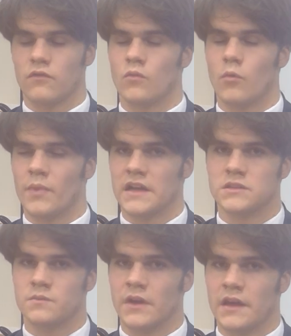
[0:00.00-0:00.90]
for more
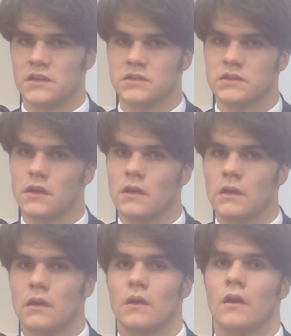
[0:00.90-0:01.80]
bed space.
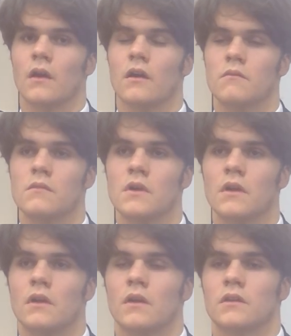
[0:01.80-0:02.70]

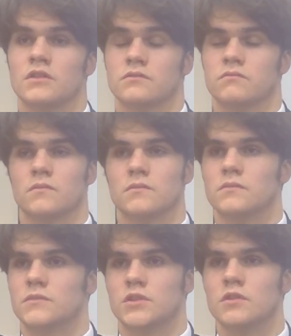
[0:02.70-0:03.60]
Because
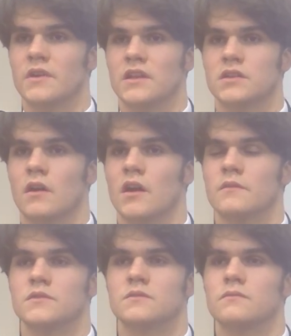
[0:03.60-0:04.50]
too many
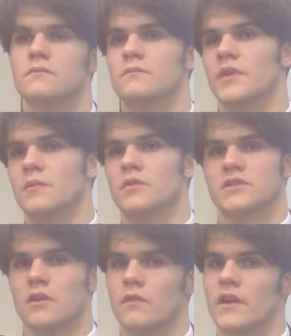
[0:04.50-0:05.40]
times people are
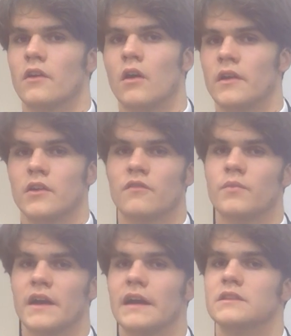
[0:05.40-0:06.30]
told there aren't
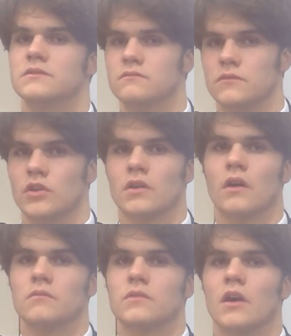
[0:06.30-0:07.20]
enough beds, you
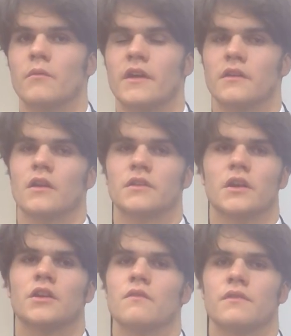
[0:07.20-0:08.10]
can't come in.
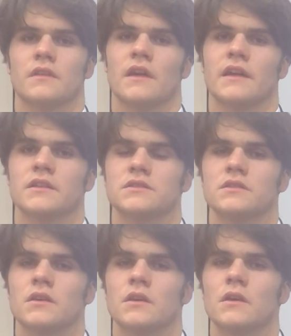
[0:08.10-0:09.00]
I don't think that is
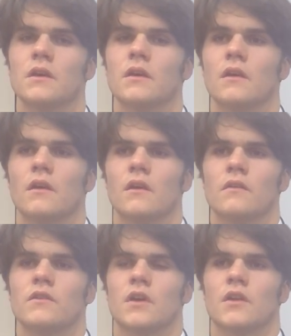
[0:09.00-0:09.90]

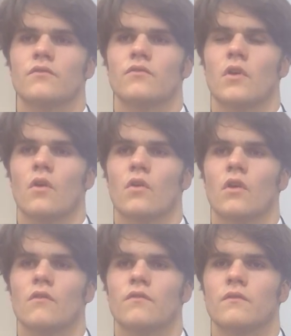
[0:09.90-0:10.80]
the kind of
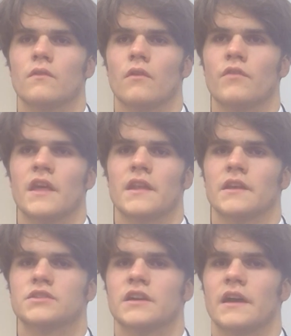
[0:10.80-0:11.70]
role of the
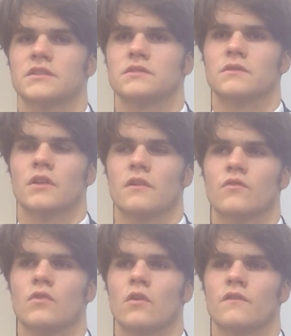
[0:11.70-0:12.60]
NHS.
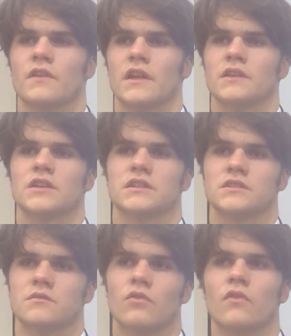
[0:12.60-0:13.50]
The role of the NHS
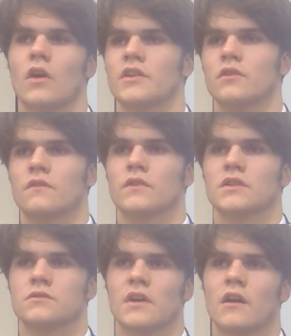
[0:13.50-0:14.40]
is to provide
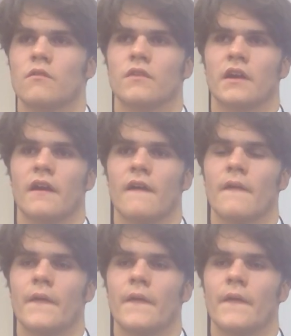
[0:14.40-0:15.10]
universal healthcare